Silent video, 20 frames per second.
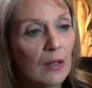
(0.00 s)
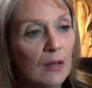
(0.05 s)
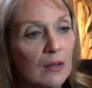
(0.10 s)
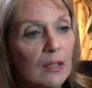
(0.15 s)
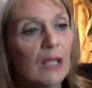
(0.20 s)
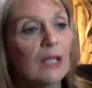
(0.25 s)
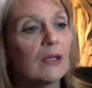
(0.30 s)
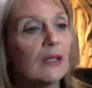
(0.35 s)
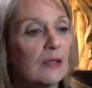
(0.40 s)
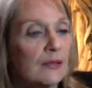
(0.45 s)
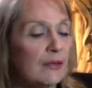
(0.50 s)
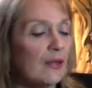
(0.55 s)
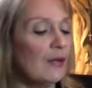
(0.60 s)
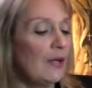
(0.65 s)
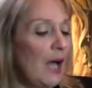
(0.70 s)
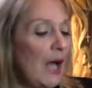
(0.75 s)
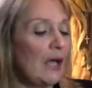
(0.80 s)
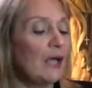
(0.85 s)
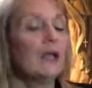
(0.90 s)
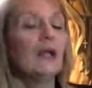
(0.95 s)
Nicholas,
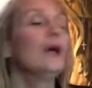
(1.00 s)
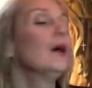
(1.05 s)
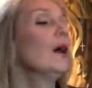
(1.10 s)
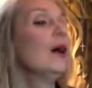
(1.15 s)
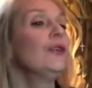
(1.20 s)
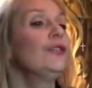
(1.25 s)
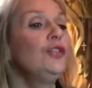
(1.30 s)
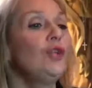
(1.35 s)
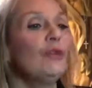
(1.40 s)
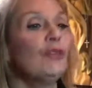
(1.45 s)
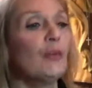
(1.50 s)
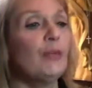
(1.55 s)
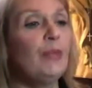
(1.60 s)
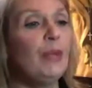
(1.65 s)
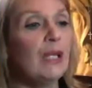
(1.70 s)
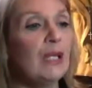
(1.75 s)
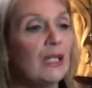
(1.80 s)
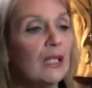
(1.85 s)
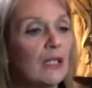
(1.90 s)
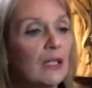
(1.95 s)
okay. Do you have a
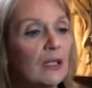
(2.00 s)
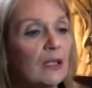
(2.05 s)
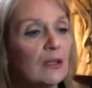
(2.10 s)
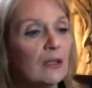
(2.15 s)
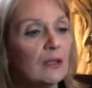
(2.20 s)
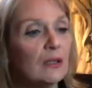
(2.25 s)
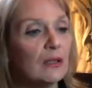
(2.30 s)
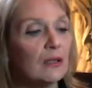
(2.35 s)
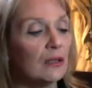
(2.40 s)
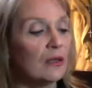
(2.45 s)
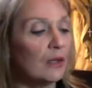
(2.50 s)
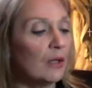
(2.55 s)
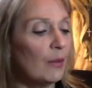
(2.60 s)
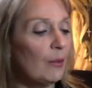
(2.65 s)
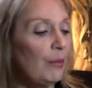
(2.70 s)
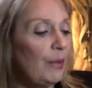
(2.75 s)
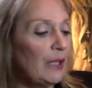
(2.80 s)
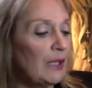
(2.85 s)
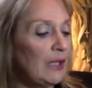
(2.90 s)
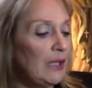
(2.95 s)
Bill or a
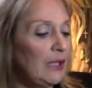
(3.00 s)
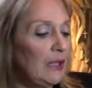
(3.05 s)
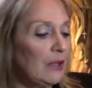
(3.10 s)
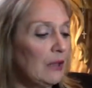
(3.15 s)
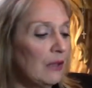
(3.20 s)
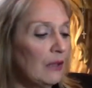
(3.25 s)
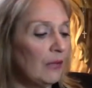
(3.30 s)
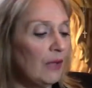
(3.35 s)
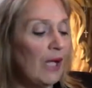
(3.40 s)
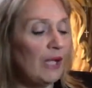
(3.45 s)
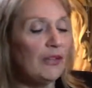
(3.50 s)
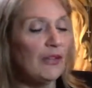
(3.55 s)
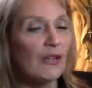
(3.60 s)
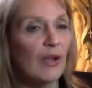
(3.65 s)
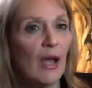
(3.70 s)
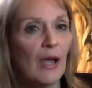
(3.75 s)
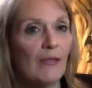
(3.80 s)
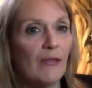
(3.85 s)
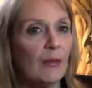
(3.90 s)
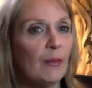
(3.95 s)
Billy around you?
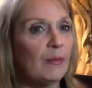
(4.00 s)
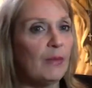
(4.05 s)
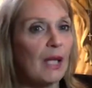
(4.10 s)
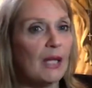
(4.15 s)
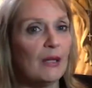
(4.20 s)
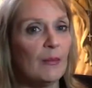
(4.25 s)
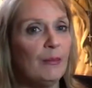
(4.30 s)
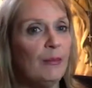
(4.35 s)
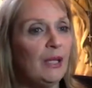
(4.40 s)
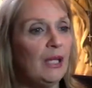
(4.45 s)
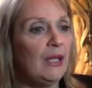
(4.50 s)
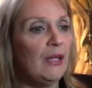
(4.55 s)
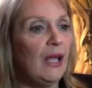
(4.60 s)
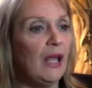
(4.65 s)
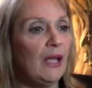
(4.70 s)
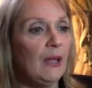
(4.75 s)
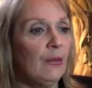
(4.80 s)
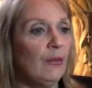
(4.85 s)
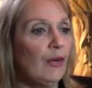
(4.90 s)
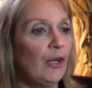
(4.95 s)
I'm getting a B
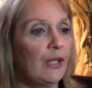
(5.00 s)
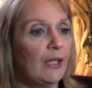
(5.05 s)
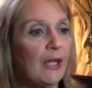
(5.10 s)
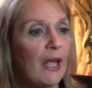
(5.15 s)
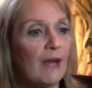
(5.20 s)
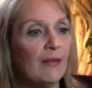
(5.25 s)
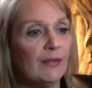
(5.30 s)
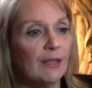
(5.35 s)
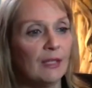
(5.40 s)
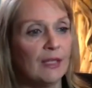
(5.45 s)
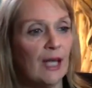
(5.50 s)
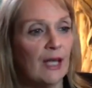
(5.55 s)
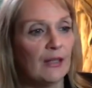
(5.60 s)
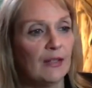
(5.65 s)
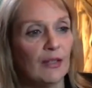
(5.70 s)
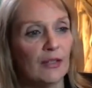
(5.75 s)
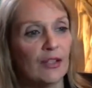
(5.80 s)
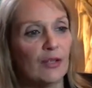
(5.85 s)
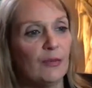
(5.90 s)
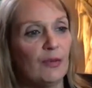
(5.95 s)
name really heavily. I don't
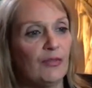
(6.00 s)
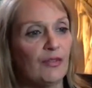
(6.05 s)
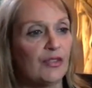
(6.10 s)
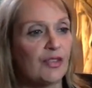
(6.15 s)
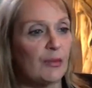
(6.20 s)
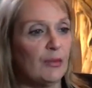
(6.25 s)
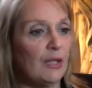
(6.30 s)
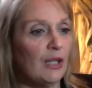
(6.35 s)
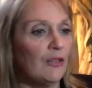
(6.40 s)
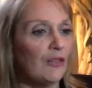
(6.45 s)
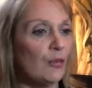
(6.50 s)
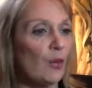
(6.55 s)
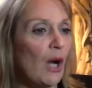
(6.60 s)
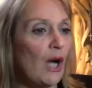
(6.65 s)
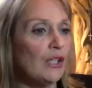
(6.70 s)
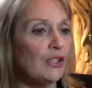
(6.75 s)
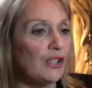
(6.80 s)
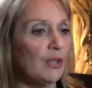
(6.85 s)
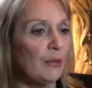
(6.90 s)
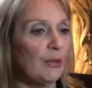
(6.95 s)
know. It could be for somebody else
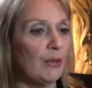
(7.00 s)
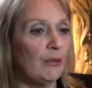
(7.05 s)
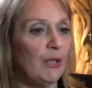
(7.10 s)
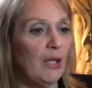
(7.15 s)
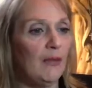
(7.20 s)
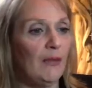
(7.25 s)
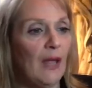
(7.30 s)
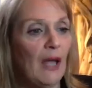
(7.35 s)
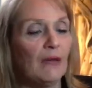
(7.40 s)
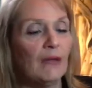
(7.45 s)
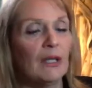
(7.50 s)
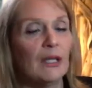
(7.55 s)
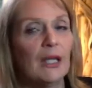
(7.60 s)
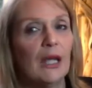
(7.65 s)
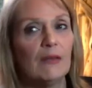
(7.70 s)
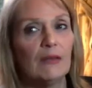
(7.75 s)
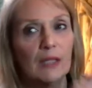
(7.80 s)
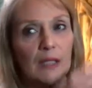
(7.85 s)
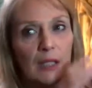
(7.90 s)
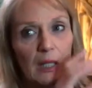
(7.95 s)
watching, but I'm getting that really
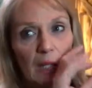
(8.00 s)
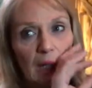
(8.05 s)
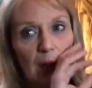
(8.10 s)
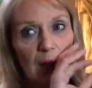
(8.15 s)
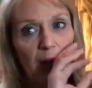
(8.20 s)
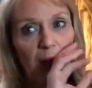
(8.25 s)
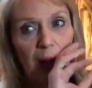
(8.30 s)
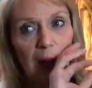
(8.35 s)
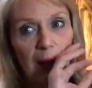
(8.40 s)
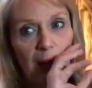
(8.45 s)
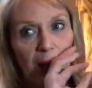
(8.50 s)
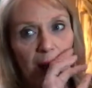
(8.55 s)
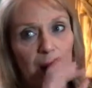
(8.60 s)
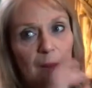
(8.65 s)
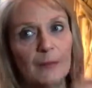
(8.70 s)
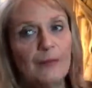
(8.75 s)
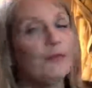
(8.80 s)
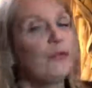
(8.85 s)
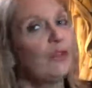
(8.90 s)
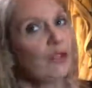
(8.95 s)
heavily,
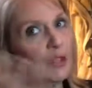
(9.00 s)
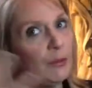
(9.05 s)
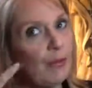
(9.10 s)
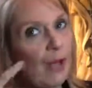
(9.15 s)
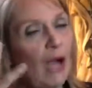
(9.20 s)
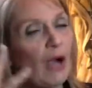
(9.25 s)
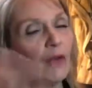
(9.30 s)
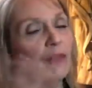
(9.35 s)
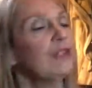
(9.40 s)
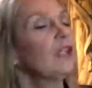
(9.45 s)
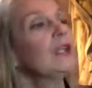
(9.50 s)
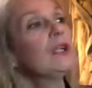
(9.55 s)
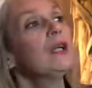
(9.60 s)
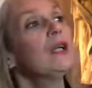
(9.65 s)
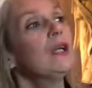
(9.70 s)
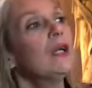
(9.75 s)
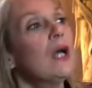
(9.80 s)
really powerfully.